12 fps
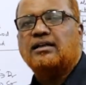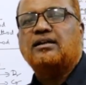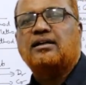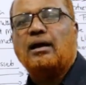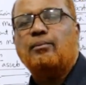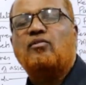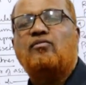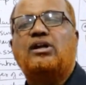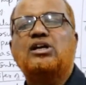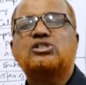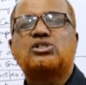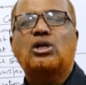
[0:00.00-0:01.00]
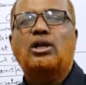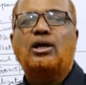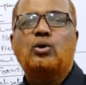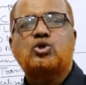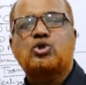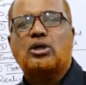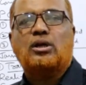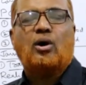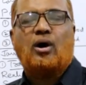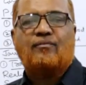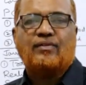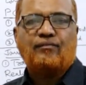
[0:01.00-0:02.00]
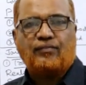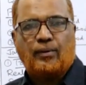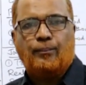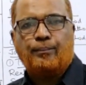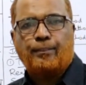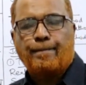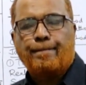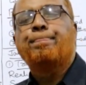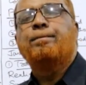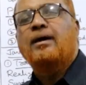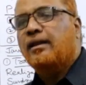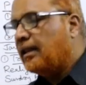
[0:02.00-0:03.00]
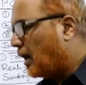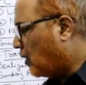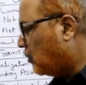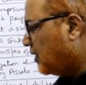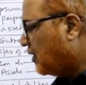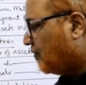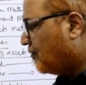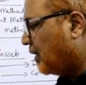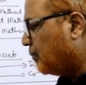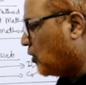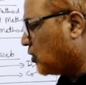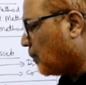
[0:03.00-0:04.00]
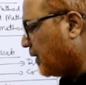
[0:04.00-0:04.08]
at the time of dissolution of a firm. Now, one more